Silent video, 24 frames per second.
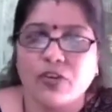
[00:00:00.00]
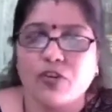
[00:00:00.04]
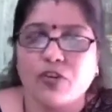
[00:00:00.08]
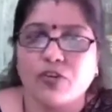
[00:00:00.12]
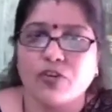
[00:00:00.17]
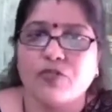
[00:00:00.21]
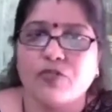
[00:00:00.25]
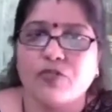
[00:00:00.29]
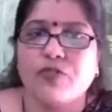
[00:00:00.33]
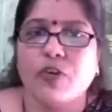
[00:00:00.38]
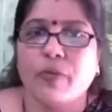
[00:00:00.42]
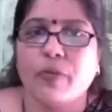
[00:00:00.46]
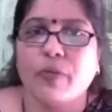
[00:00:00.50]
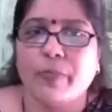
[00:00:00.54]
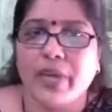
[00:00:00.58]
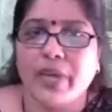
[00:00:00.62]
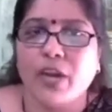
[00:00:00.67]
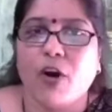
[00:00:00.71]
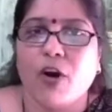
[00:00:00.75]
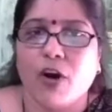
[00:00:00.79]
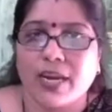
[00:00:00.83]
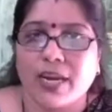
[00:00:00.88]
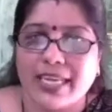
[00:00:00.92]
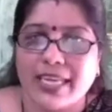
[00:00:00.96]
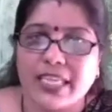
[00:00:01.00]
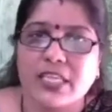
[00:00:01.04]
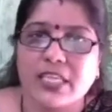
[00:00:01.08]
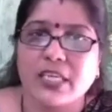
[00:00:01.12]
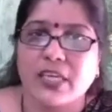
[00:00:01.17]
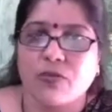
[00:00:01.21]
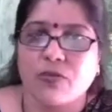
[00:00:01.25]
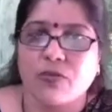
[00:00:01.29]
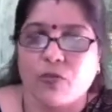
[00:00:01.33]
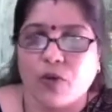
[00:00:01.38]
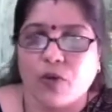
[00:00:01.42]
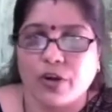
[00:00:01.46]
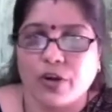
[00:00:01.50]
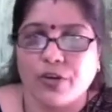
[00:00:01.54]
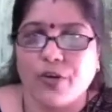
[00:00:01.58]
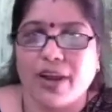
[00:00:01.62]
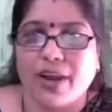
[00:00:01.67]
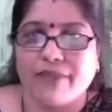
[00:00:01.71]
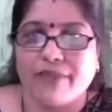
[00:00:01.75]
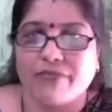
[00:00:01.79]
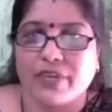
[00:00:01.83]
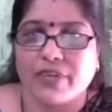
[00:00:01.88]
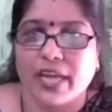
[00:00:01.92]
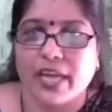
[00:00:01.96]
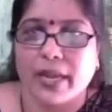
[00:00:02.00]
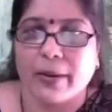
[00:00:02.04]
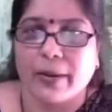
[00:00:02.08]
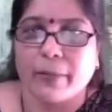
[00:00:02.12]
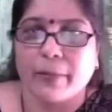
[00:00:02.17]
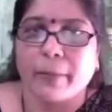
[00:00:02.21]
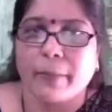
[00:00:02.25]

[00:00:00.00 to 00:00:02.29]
truthful, be honest in what you have done.